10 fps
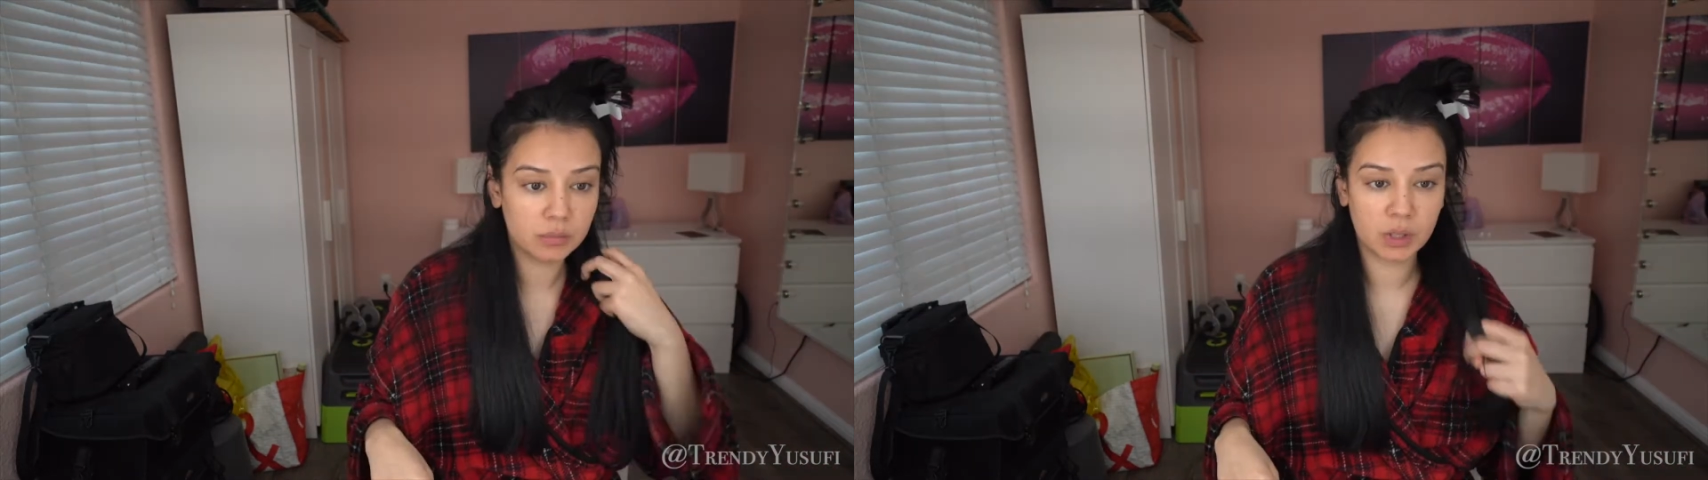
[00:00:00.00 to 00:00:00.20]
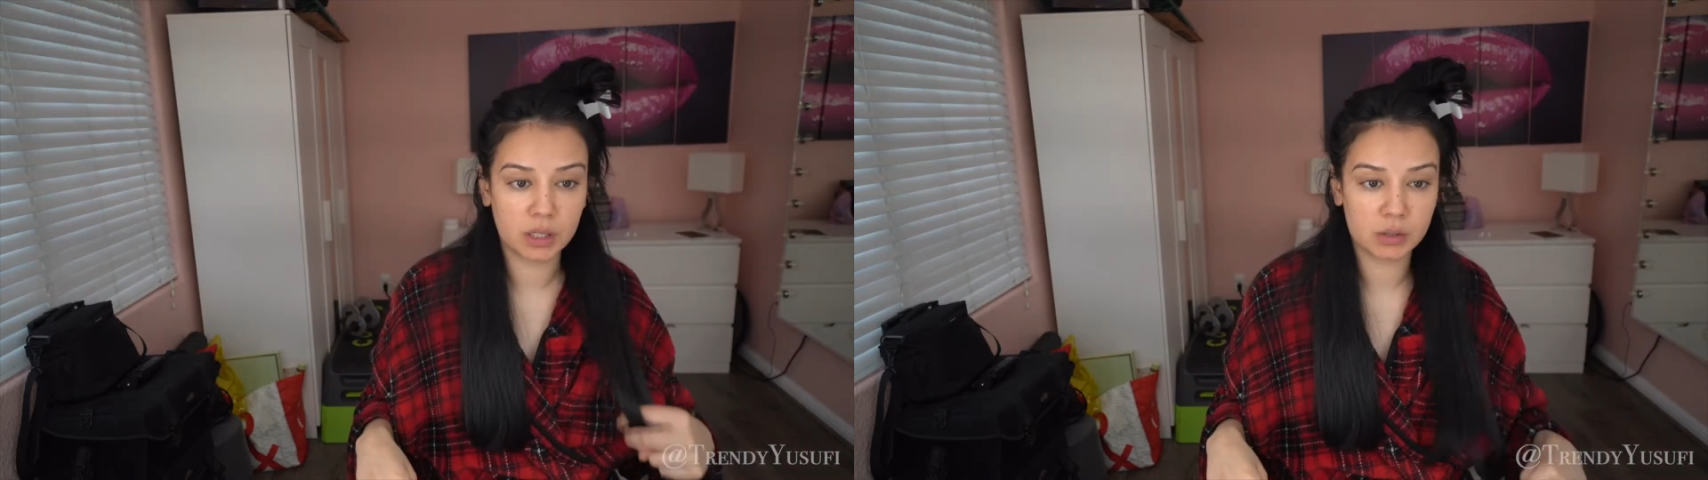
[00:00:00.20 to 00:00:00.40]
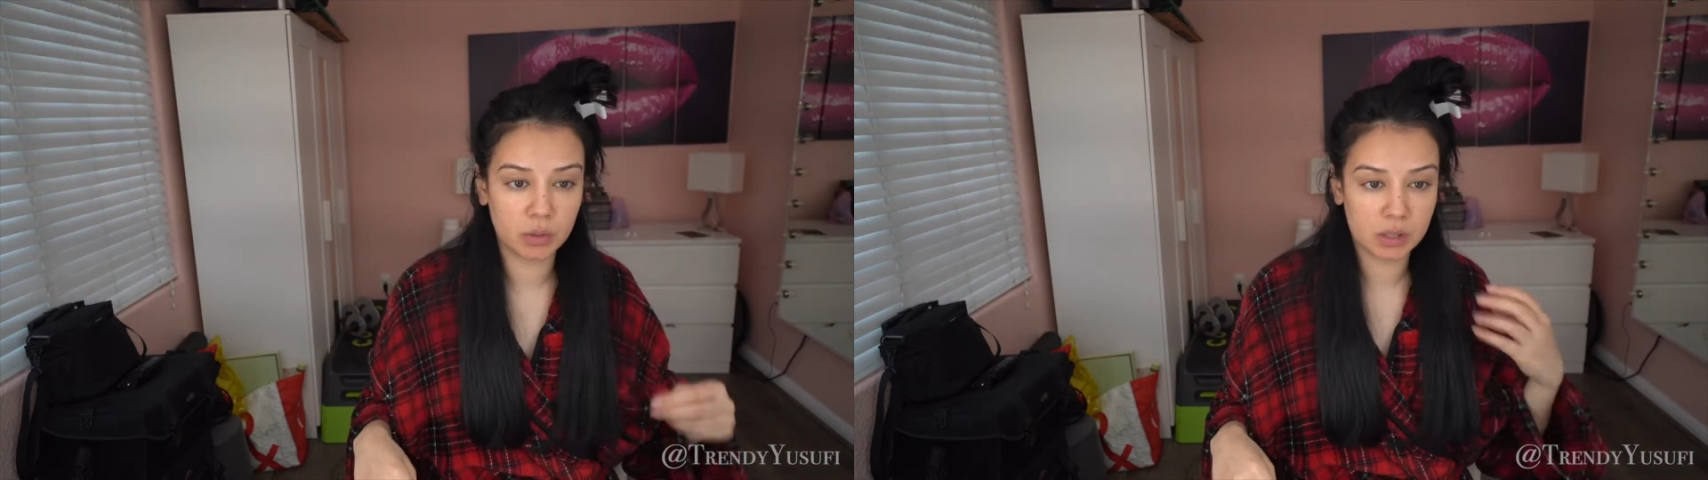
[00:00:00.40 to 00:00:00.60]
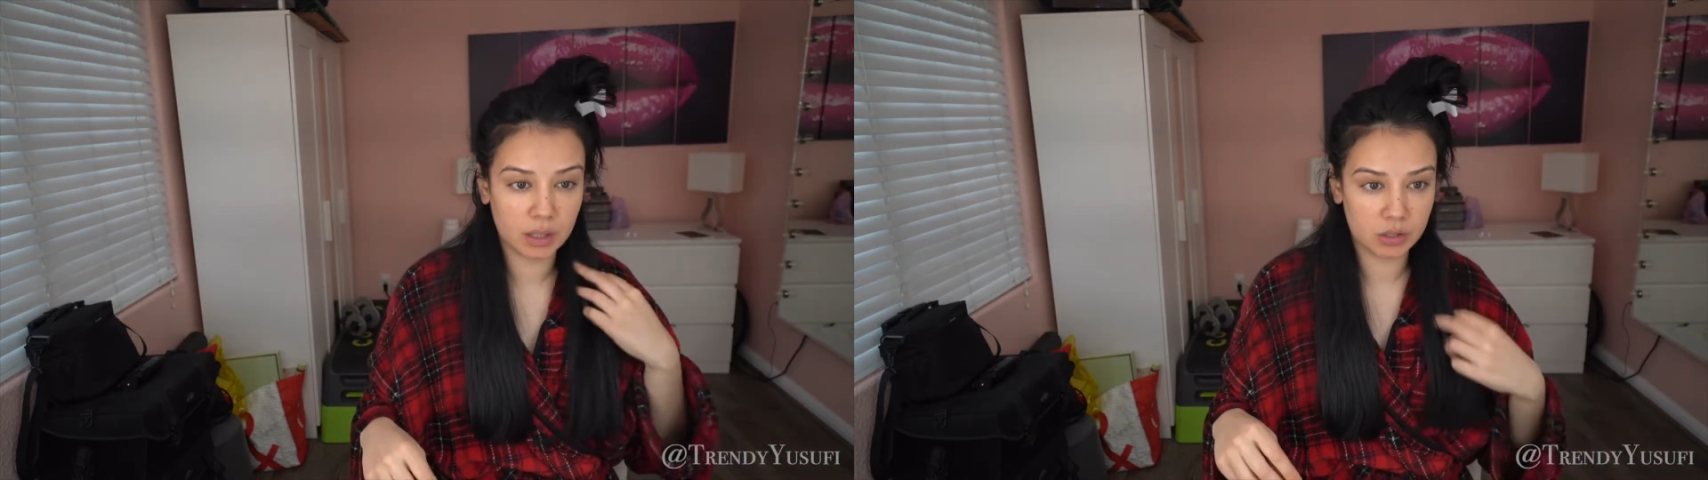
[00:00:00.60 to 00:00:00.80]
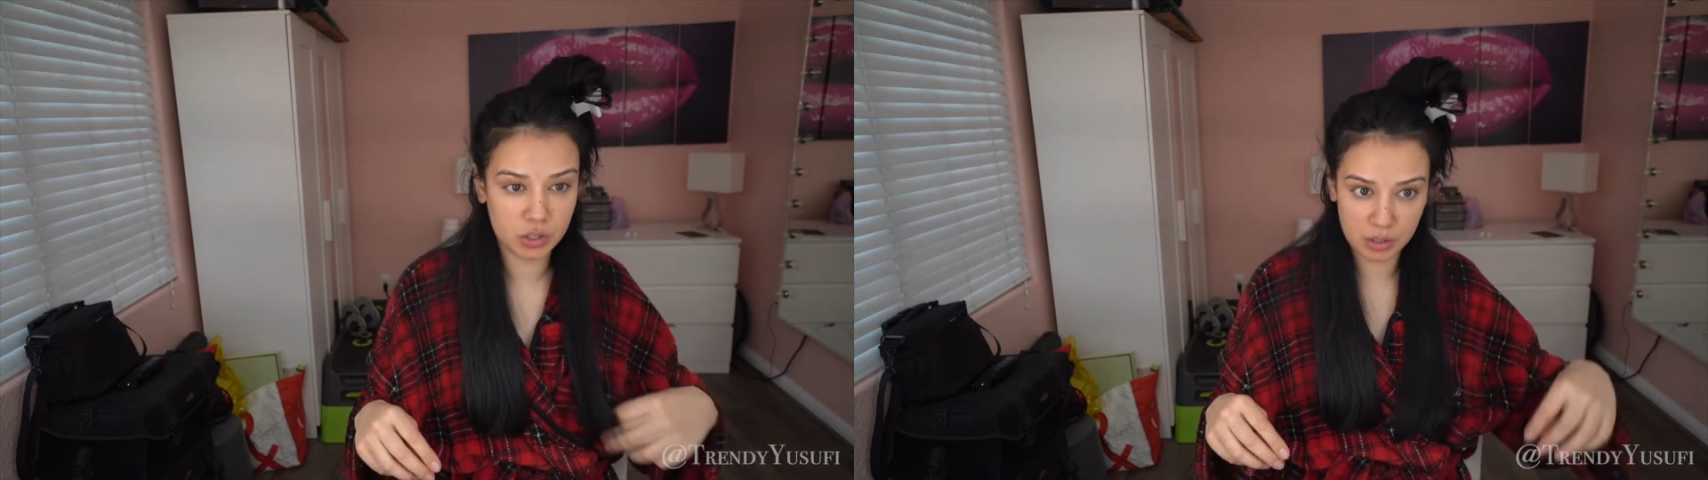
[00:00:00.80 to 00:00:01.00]
That's one
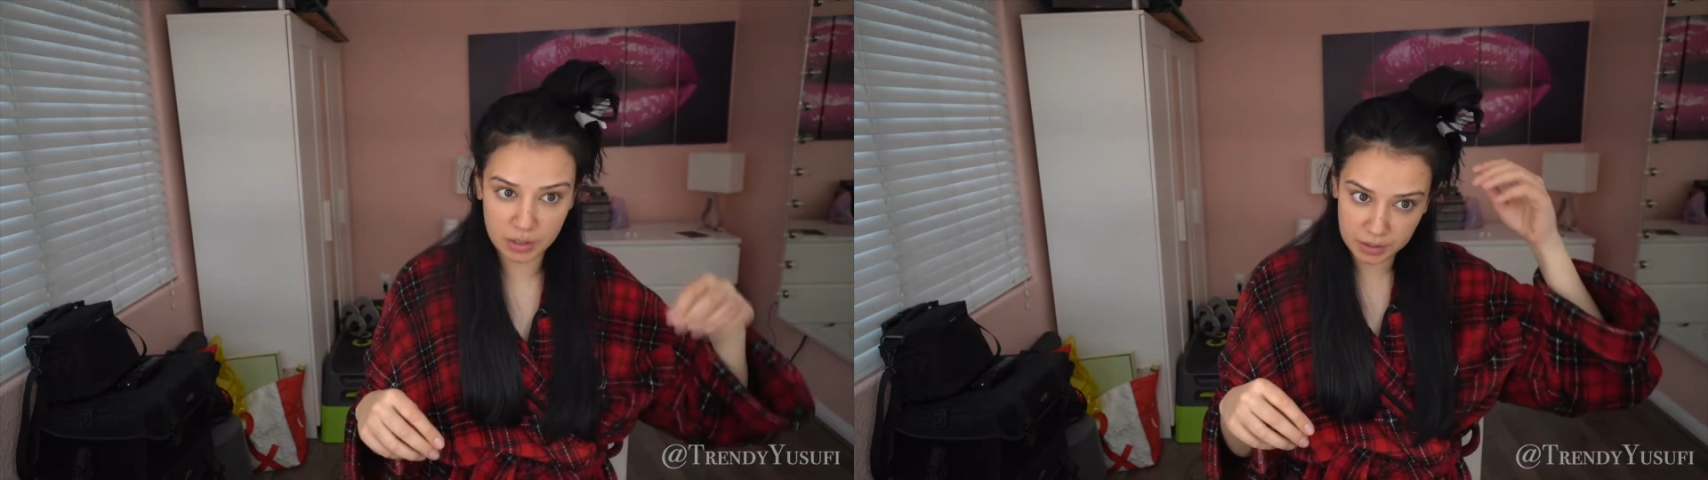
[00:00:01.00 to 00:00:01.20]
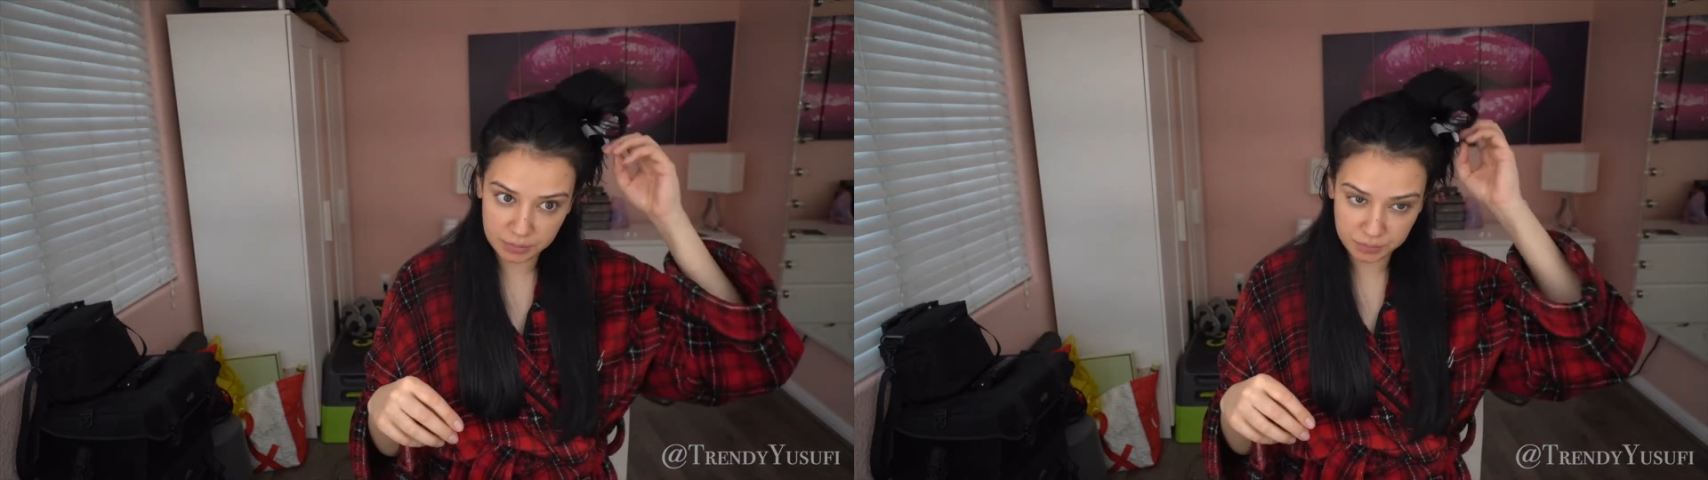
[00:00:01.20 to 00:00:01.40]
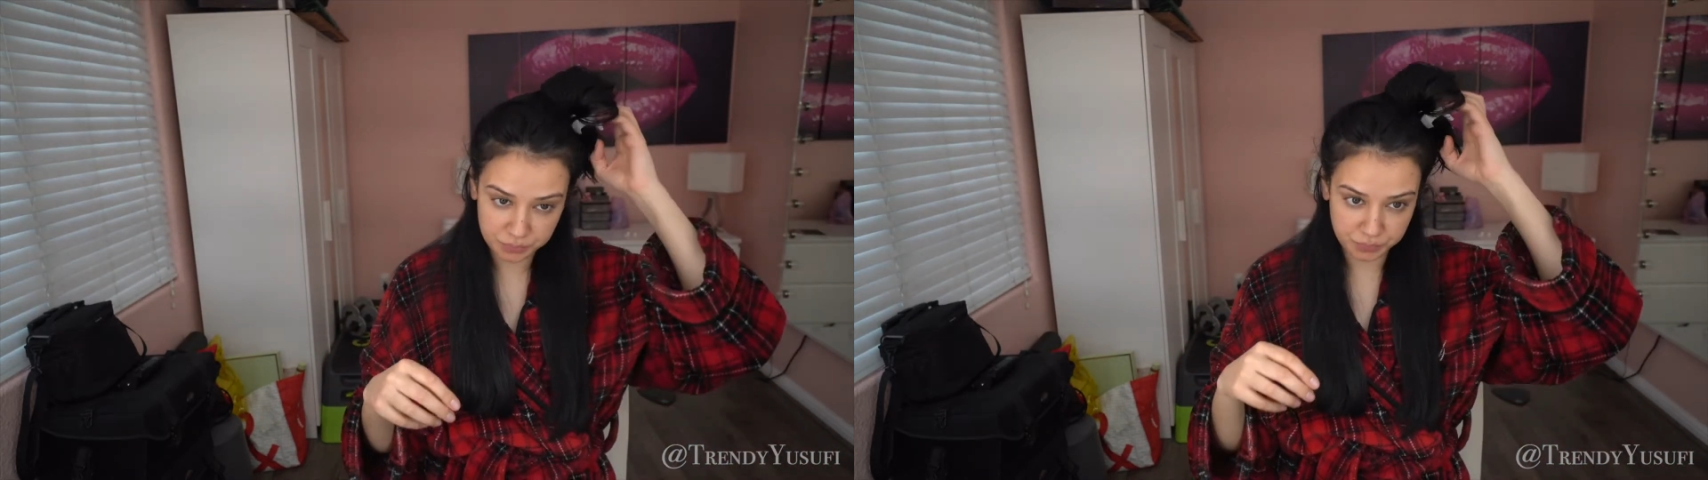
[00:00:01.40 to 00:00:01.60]
section done.